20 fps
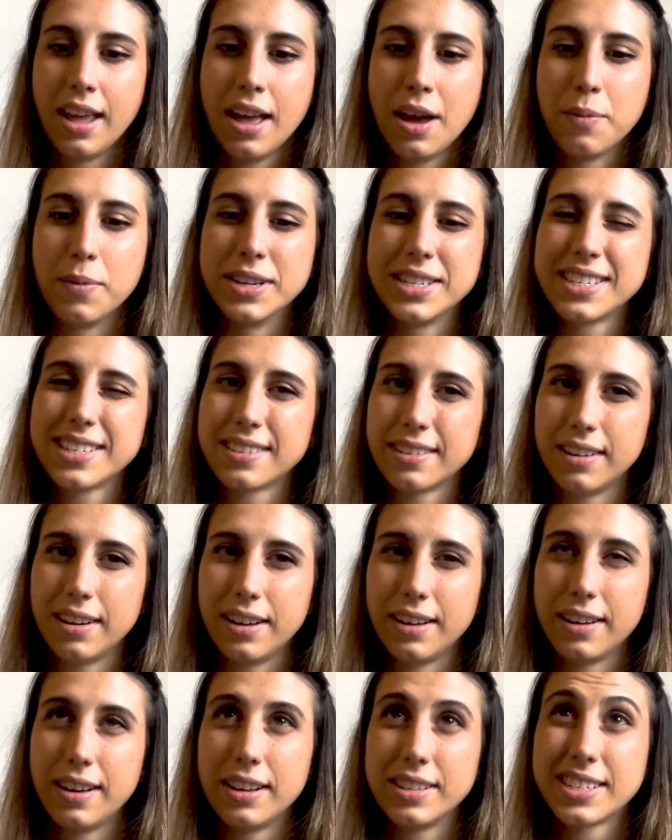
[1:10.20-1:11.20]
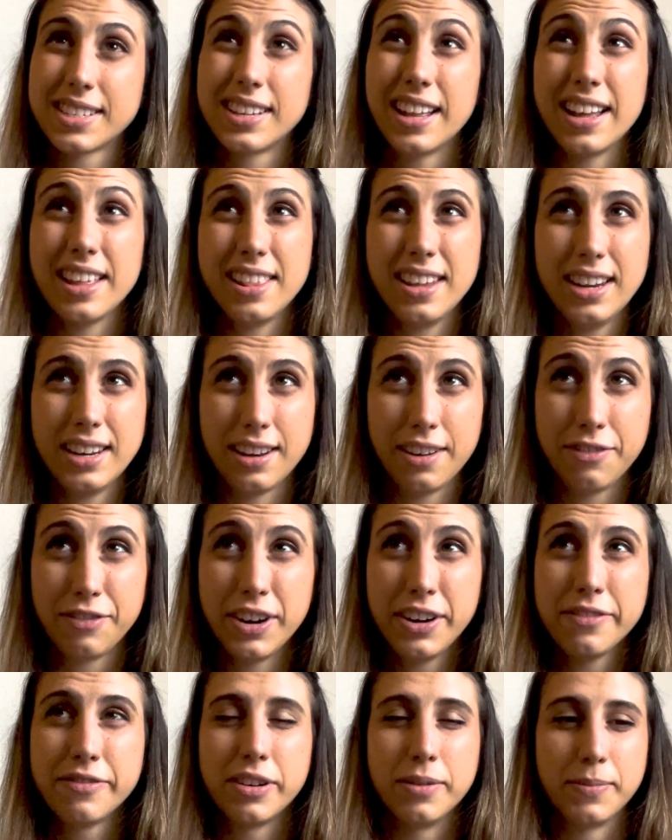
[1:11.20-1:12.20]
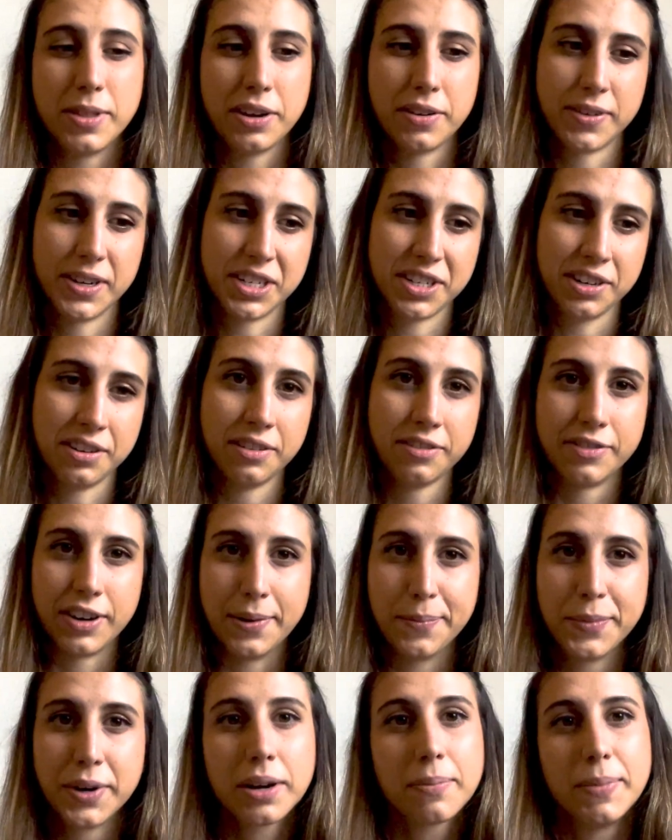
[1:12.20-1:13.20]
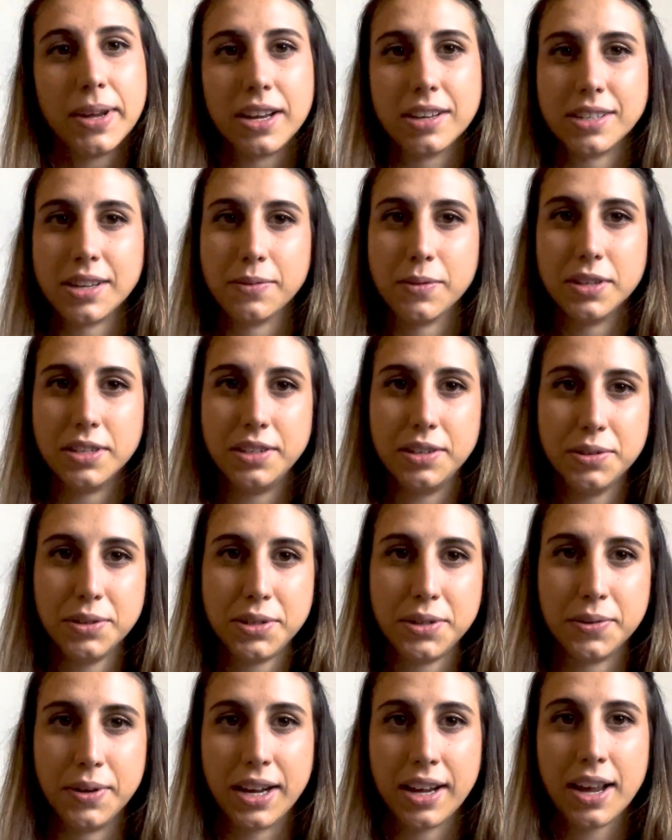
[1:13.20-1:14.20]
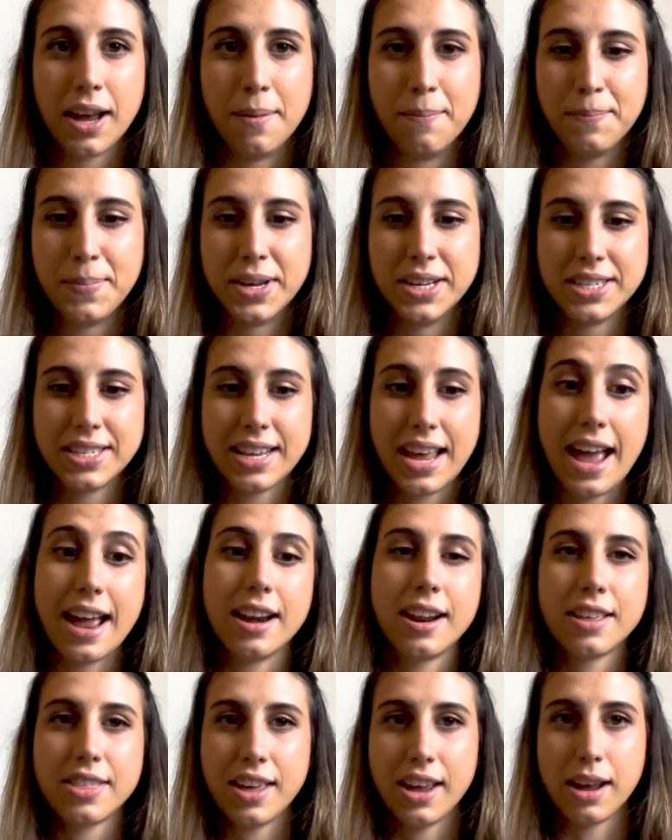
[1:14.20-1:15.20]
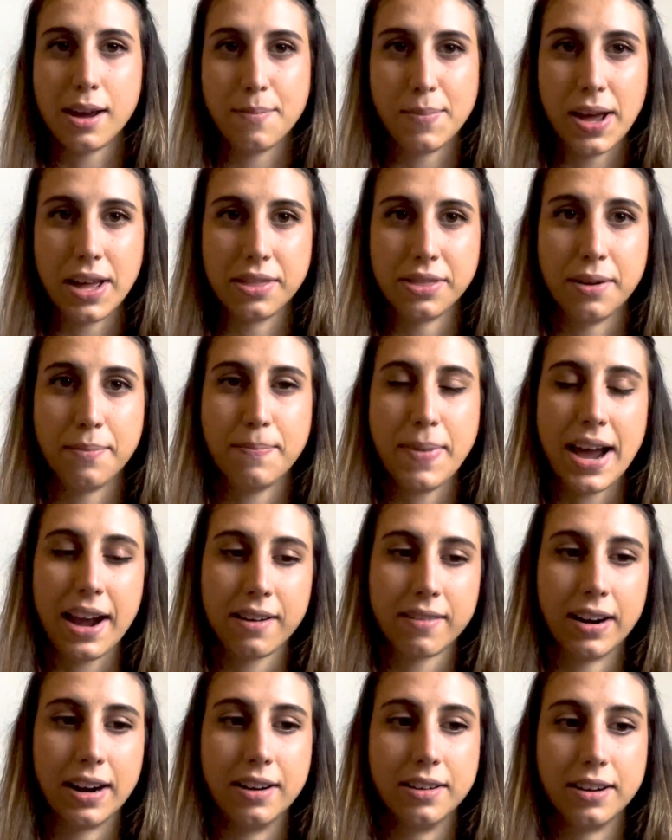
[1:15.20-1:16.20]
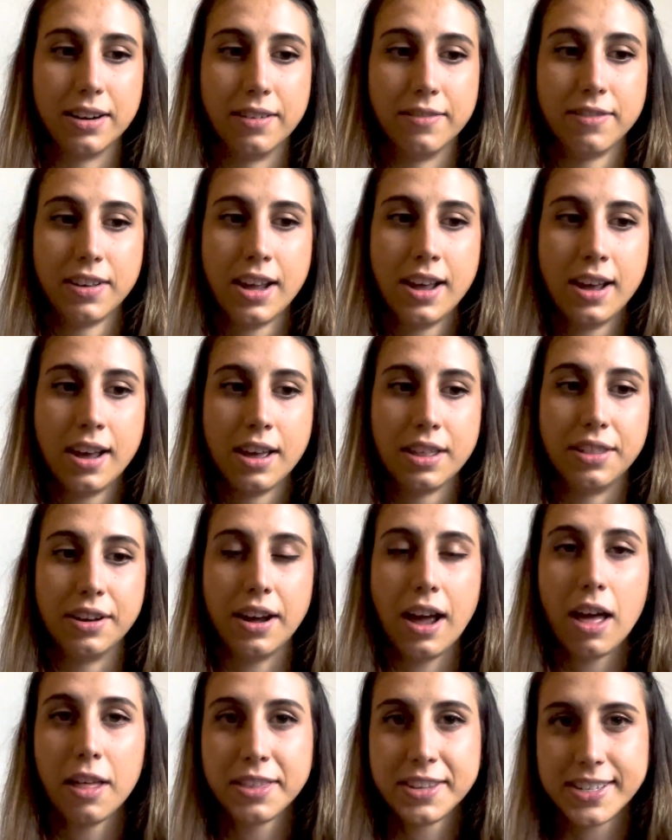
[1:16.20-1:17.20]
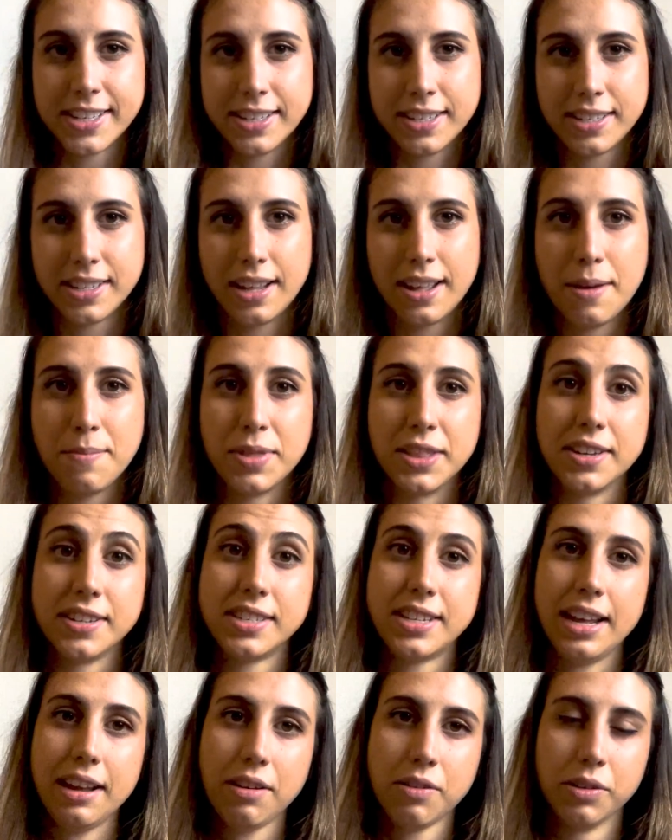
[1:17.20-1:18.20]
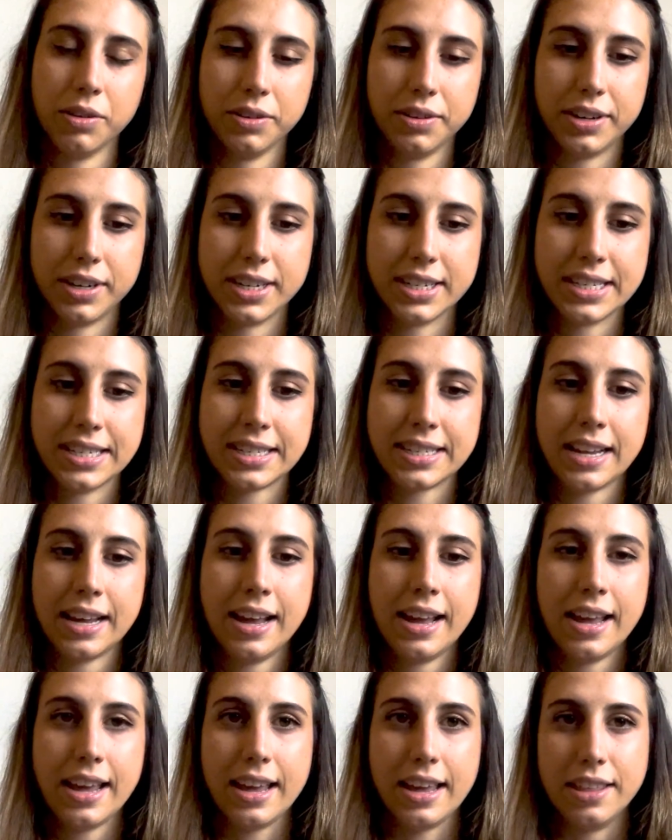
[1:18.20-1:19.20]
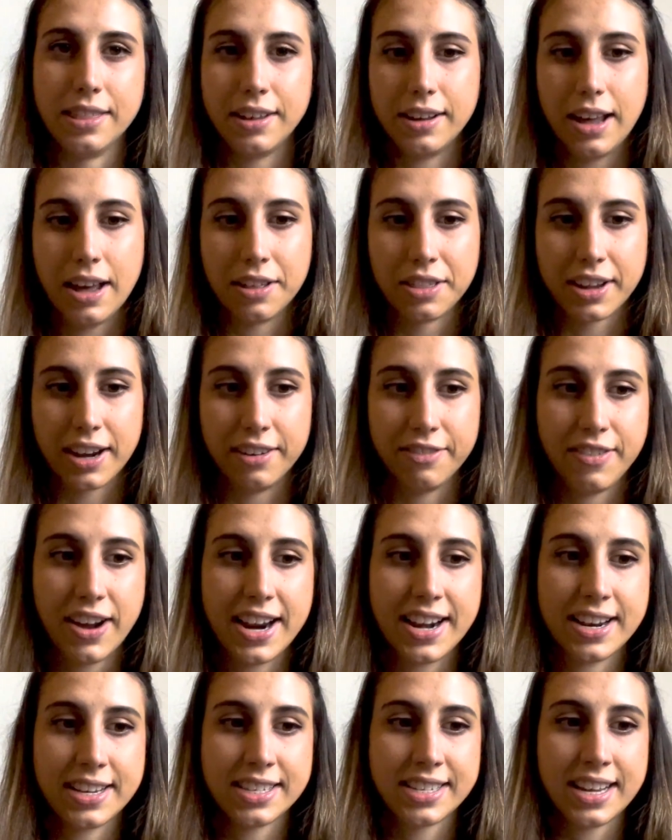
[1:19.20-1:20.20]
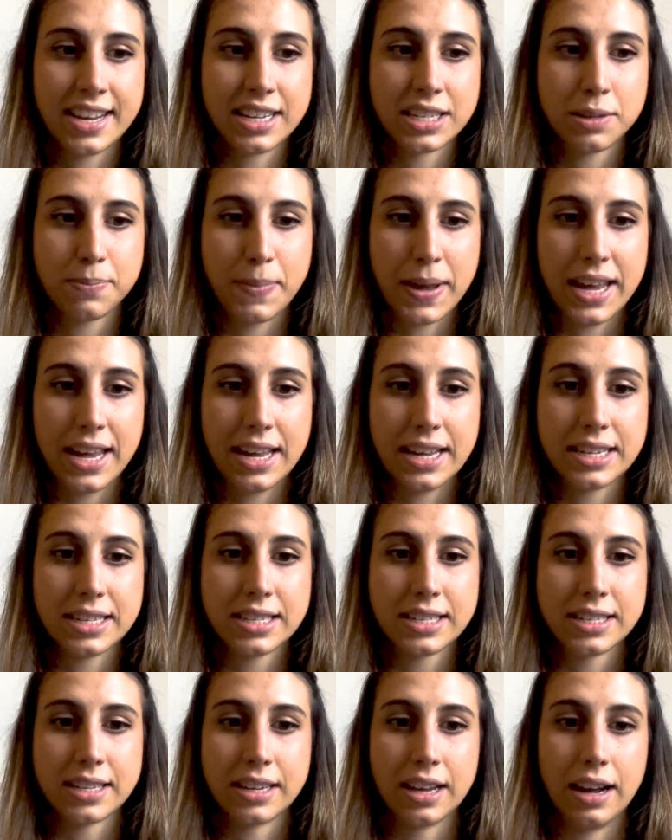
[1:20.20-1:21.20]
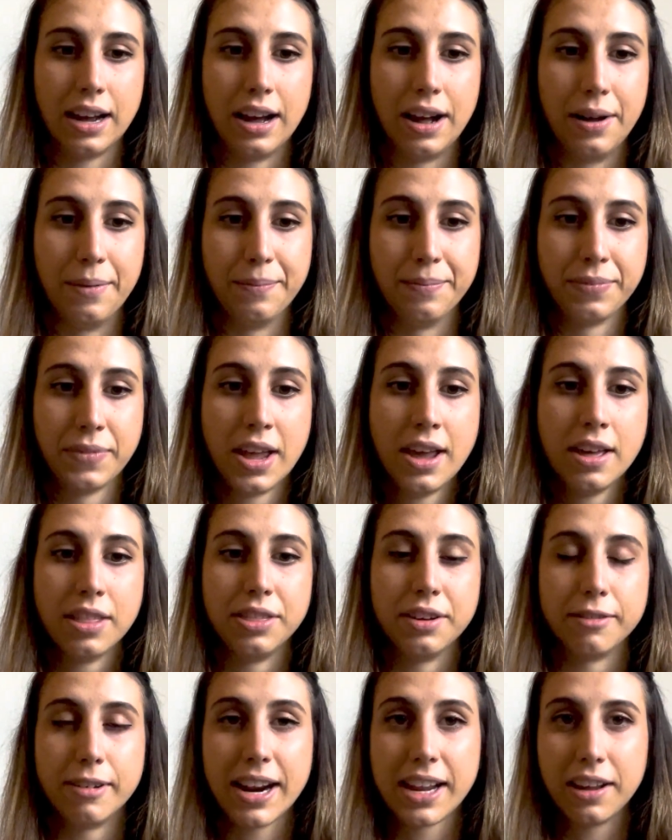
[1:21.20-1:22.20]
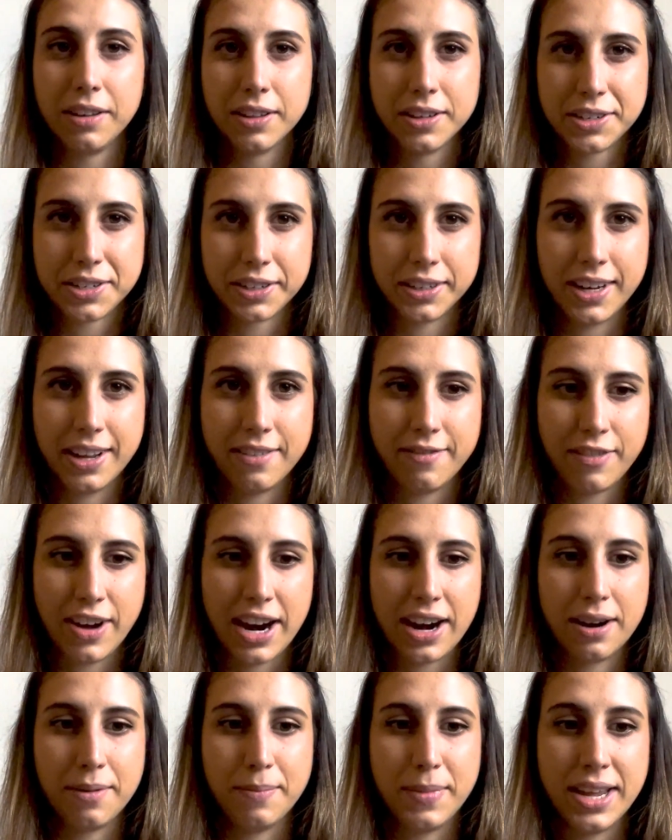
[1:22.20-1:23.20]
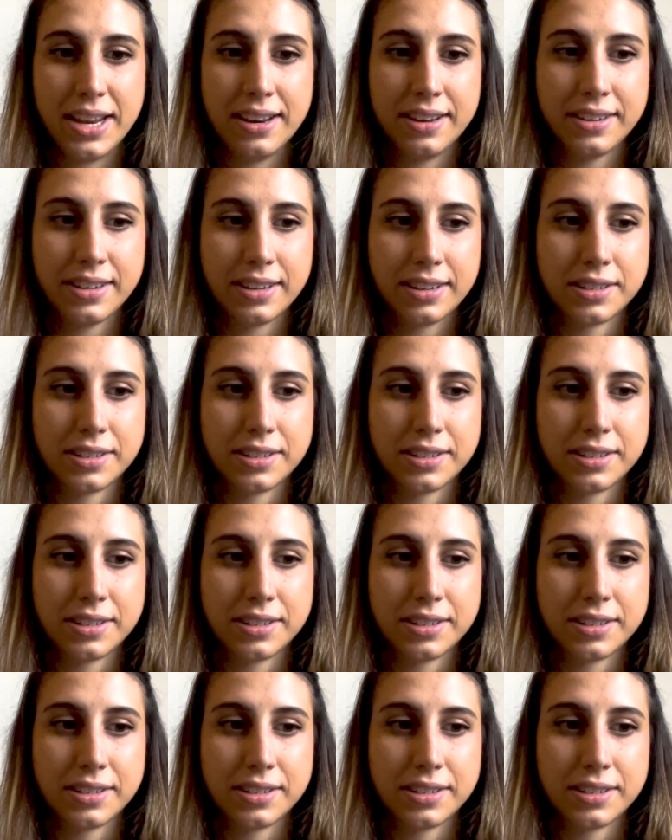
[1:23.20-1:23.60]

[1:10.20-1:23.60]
was slightly different from the original framework because it was used to encompass anything about the background of the health system, the stakeholders in the healthcare financing space, the regulatory environment.